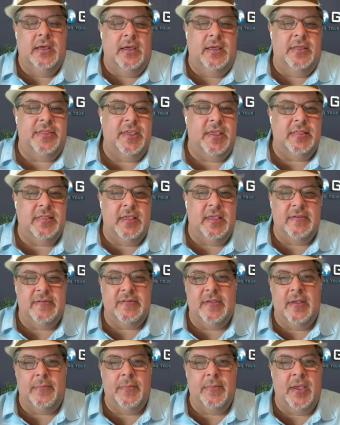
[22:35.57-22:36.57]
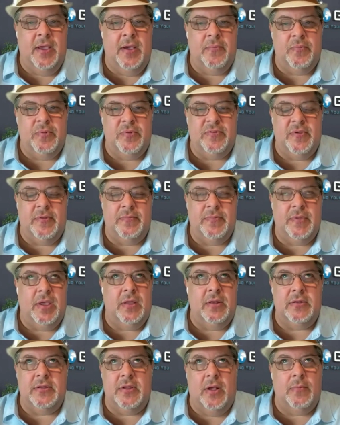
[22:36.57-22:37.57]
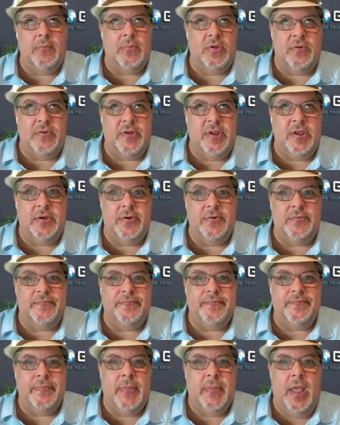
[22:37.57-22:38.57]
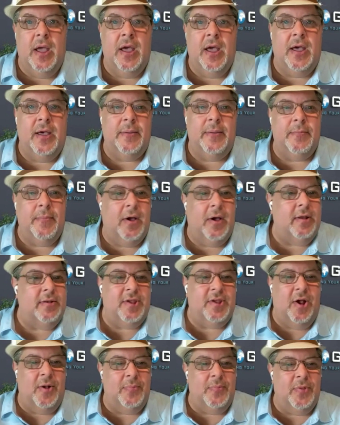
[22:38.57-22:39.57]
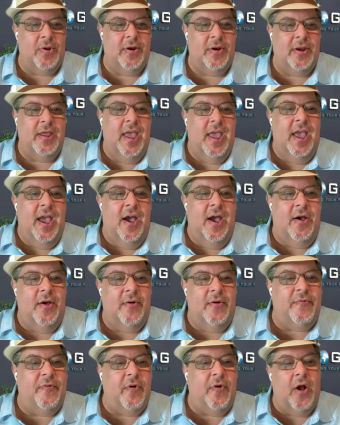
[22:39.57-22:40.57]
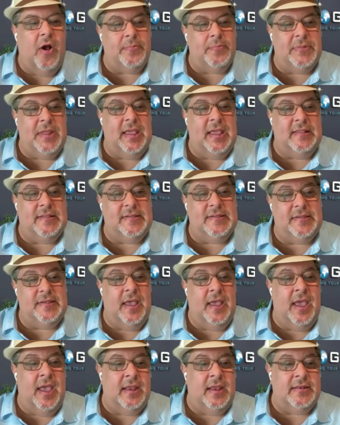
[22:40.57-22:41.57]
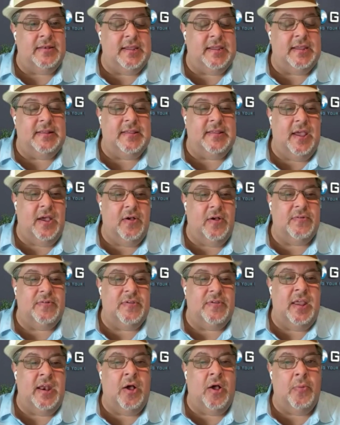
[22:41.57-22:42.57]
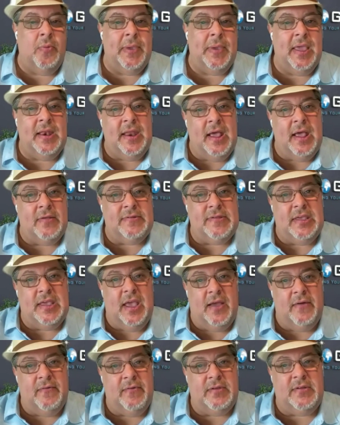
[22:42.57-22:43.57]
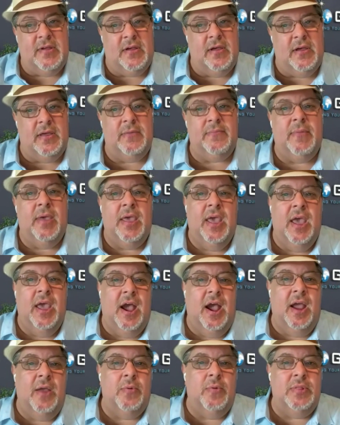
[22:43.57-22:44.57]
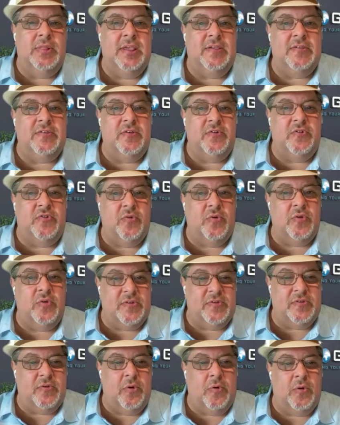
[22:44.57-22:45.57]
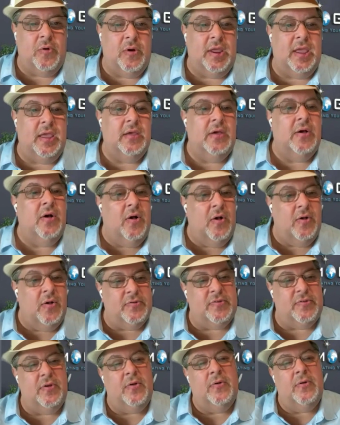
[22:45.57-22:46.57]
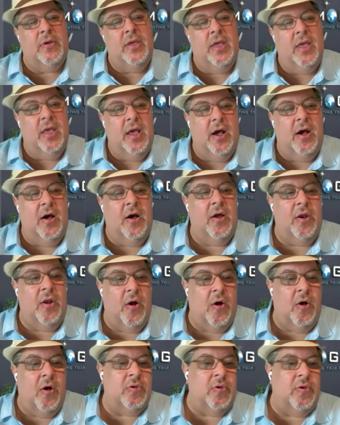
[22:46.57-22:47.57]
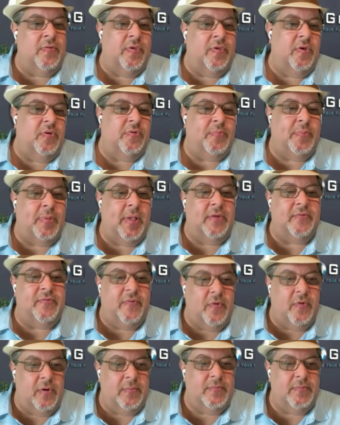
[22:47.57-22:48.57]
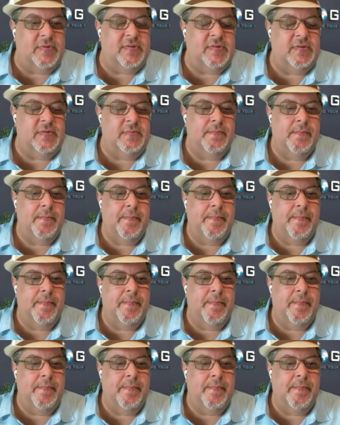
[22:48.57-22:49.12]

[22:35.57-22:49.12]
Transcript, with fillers: I think they set me up with something on Tumblr too, um, on Tumblr uh, for updates and details. And I'll be announcing every time I release a short story also on all of those platforms.